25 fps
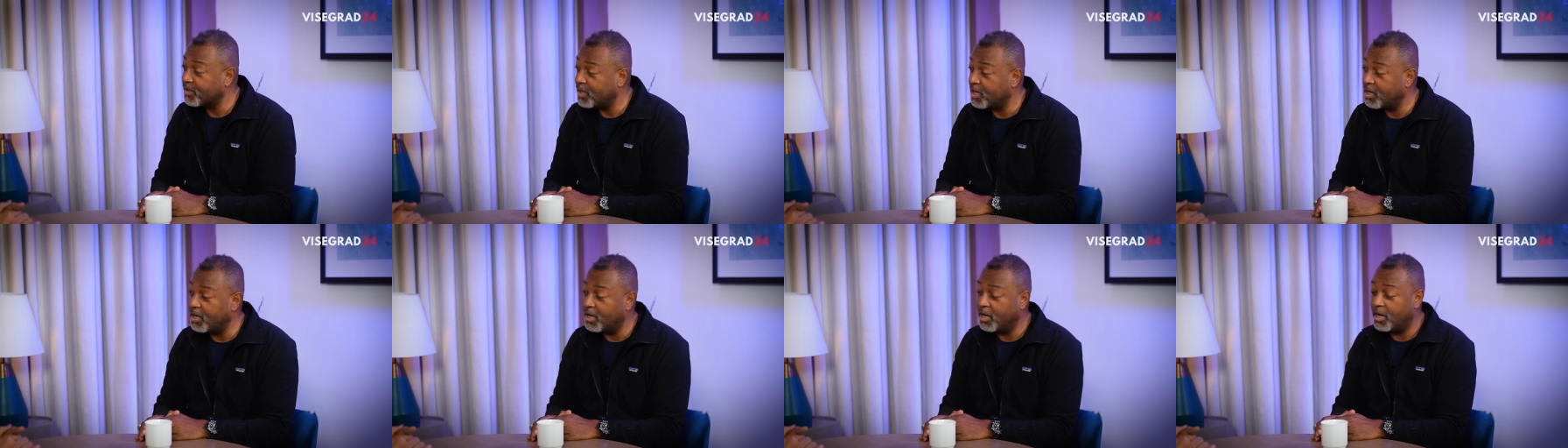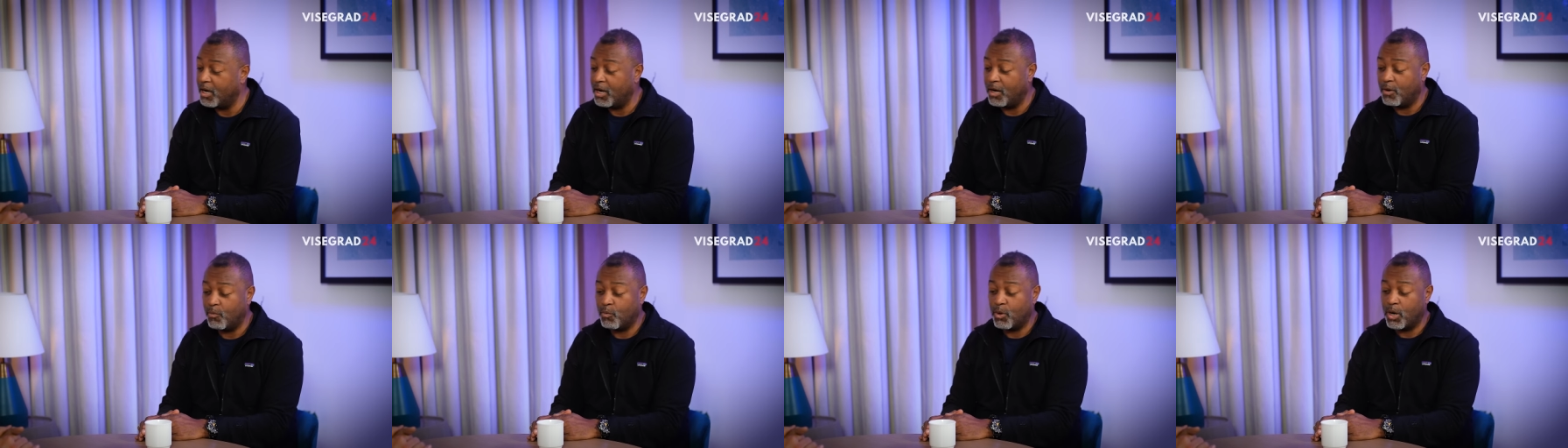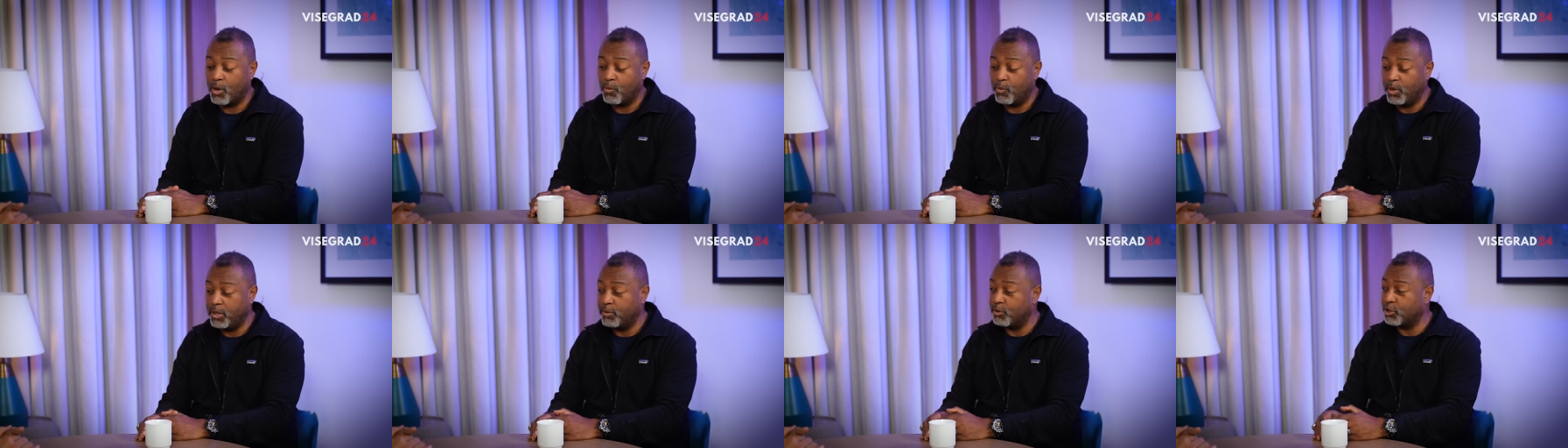uh,
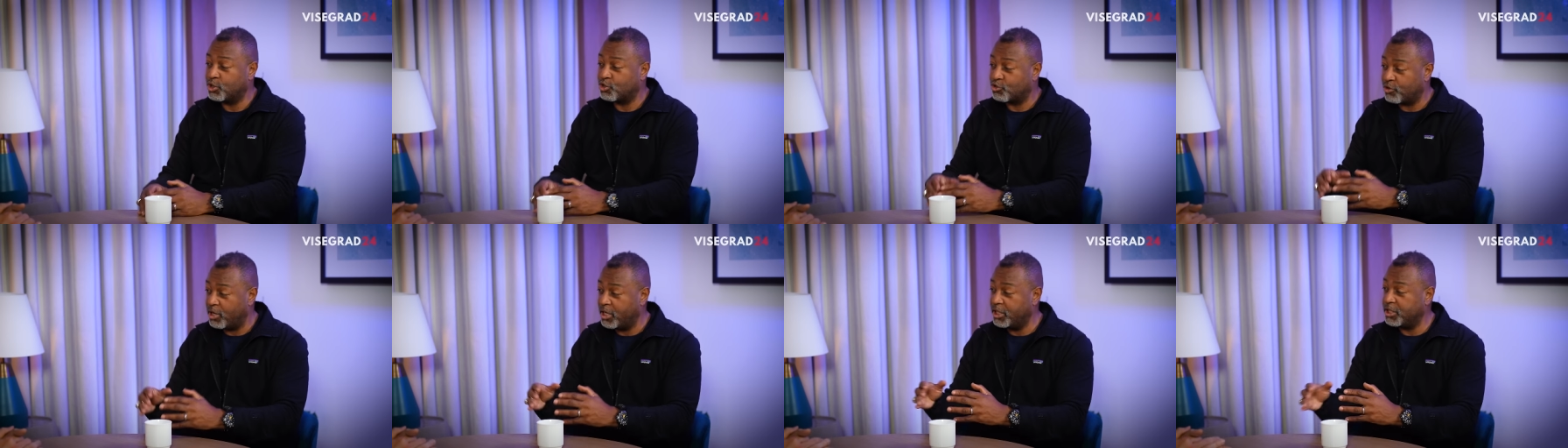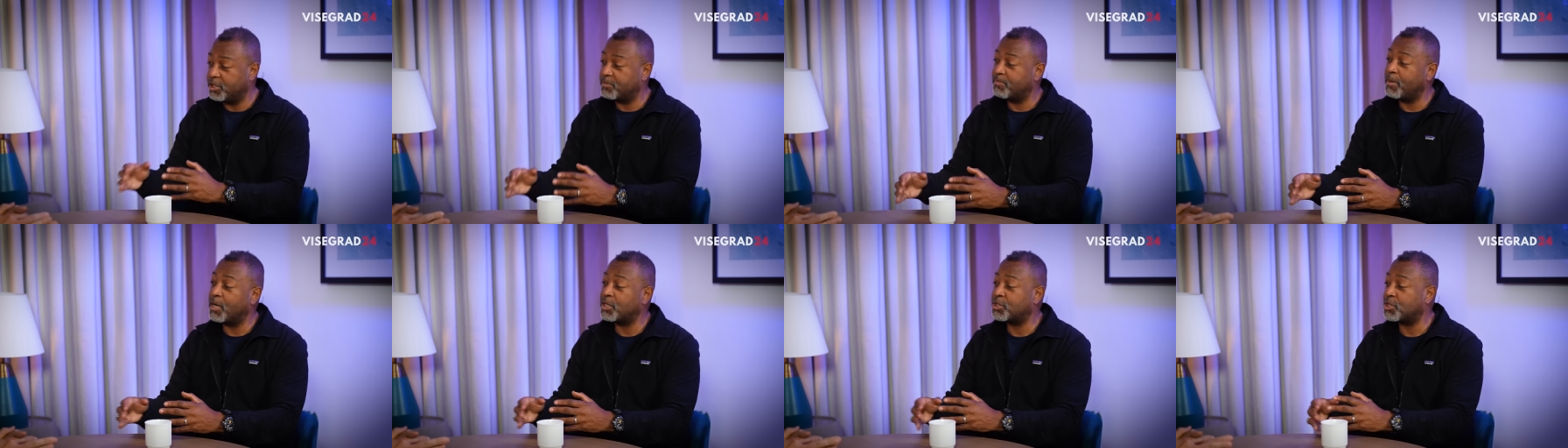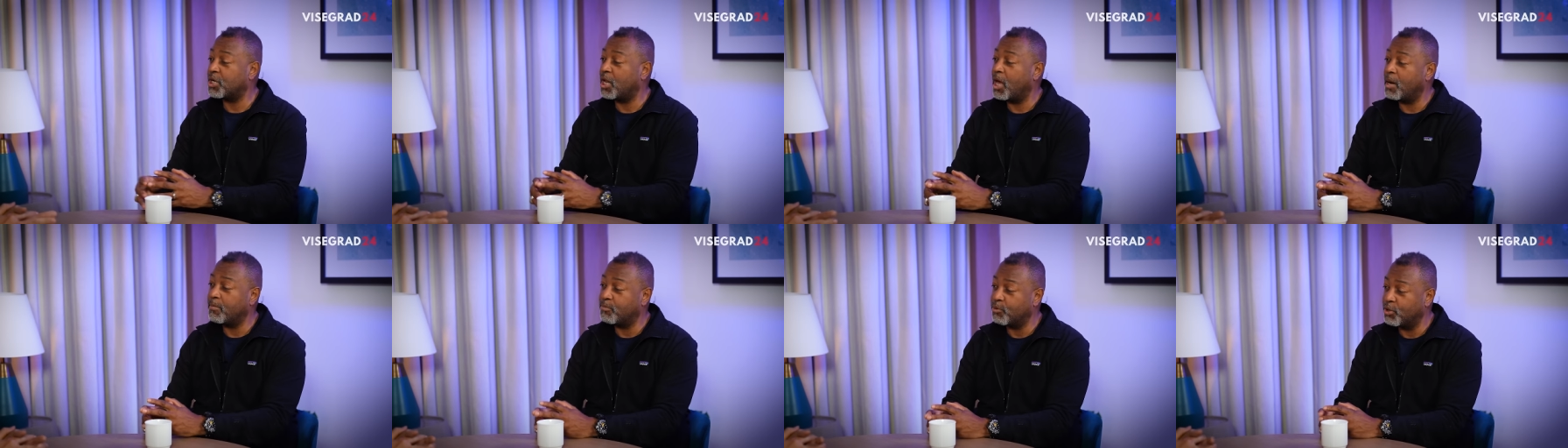where we would train
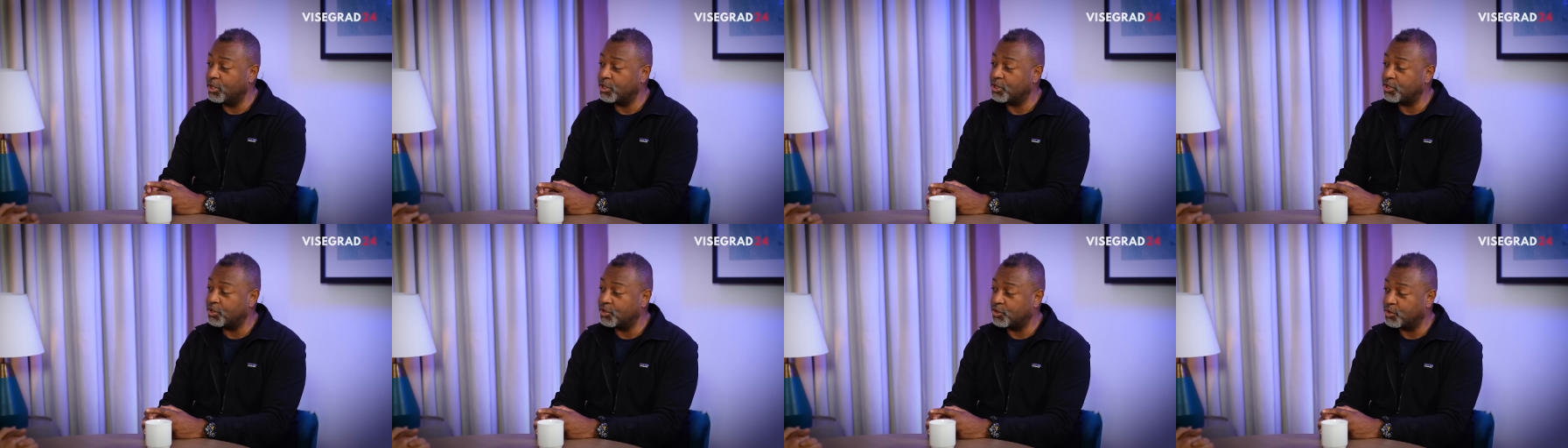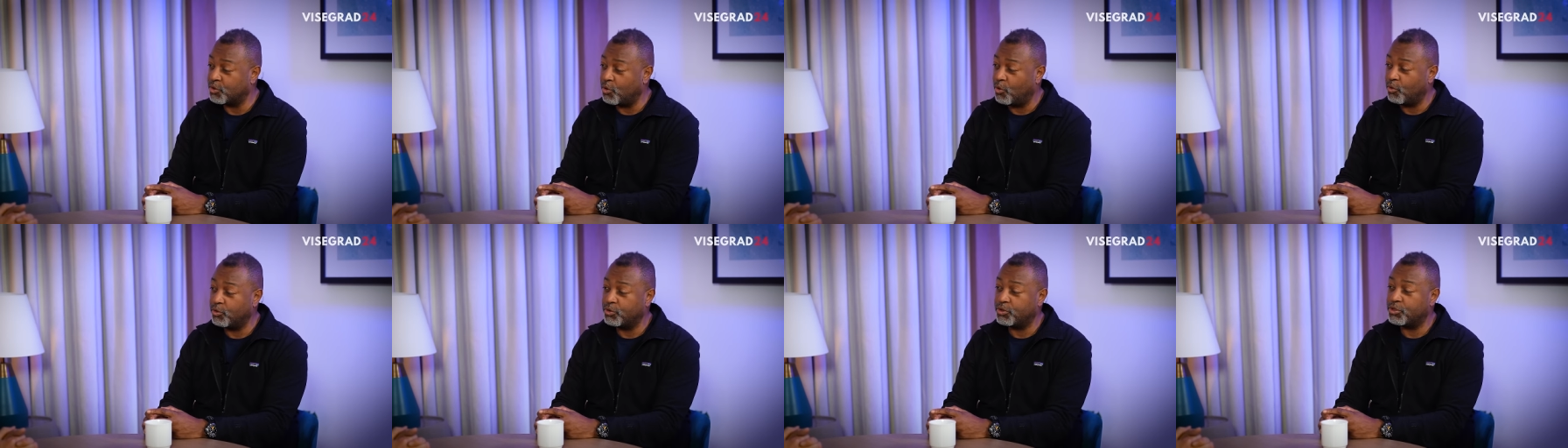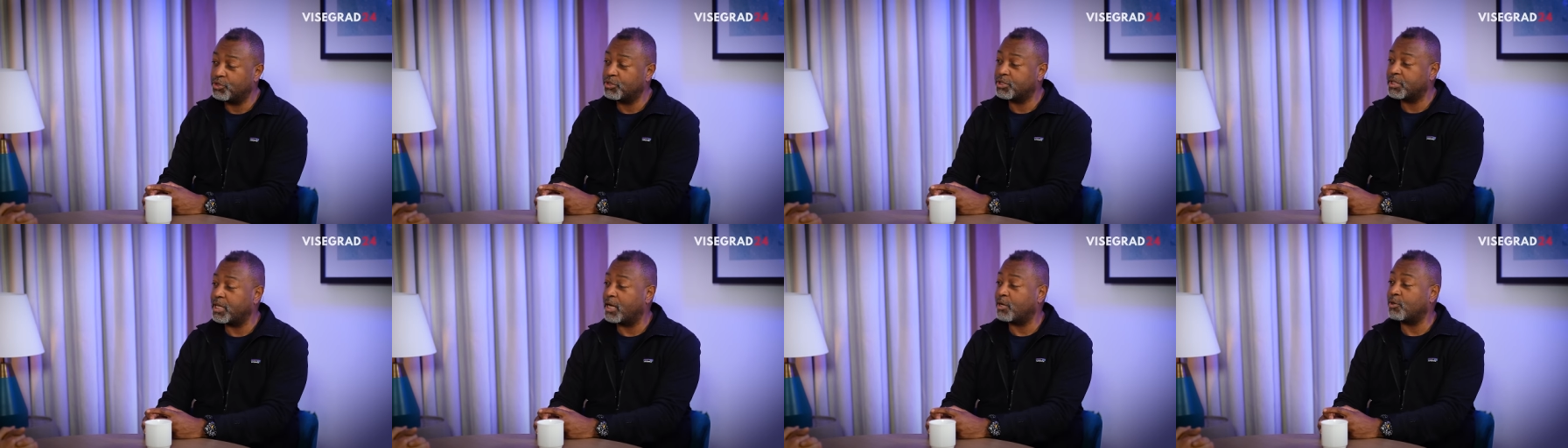special operations
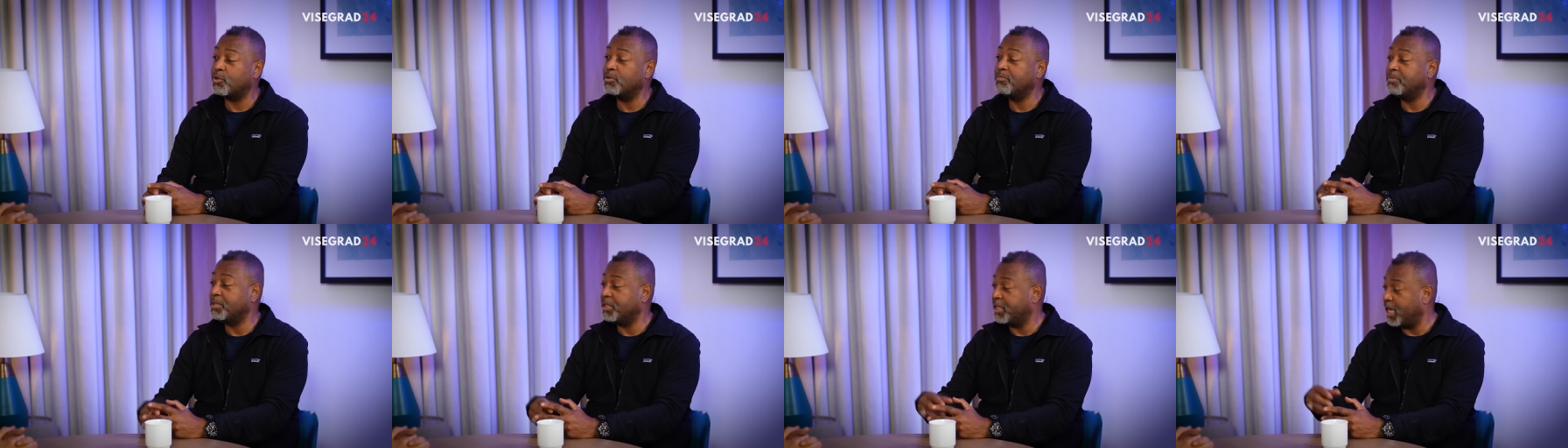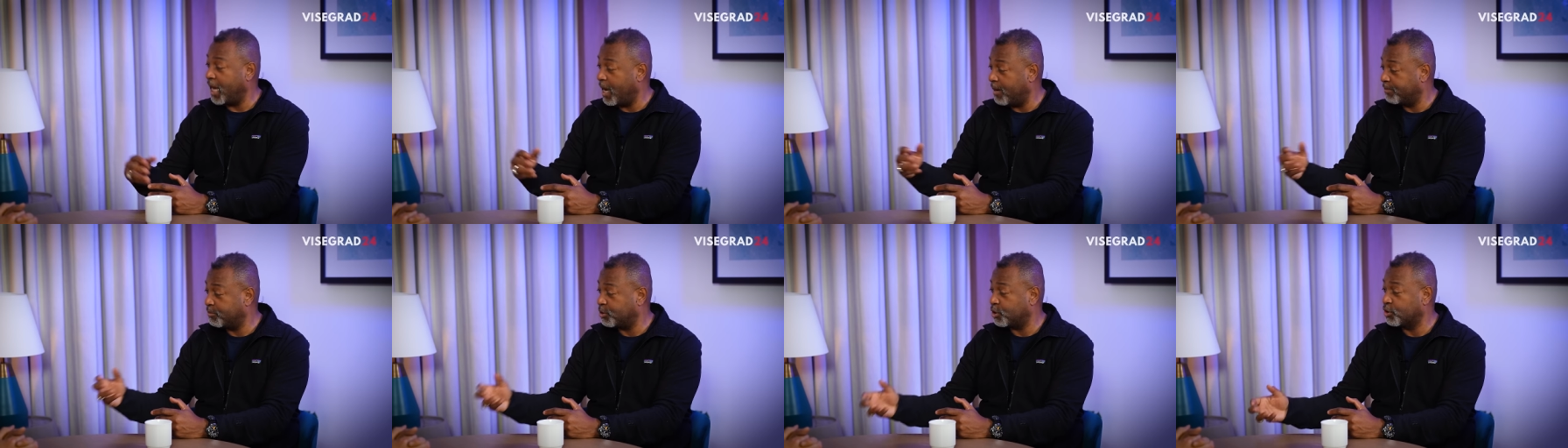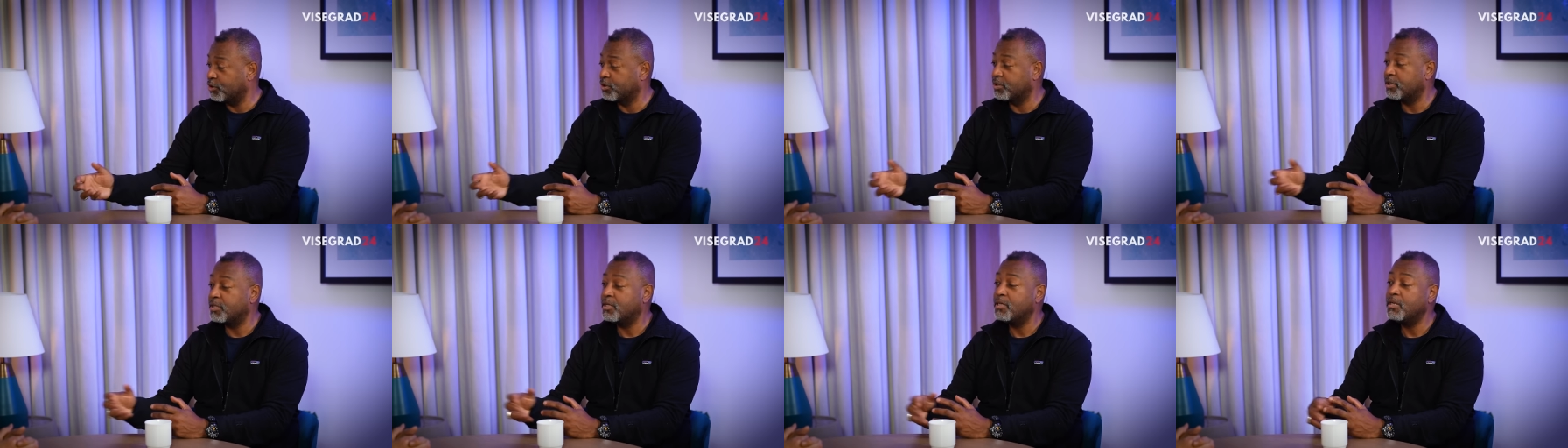soldiers that could be
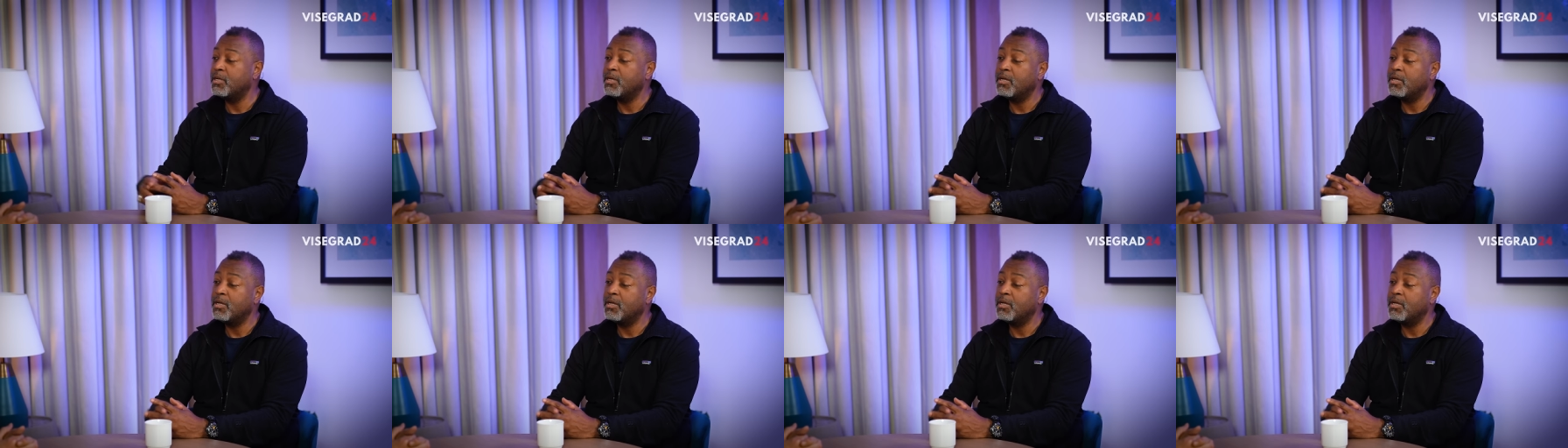captured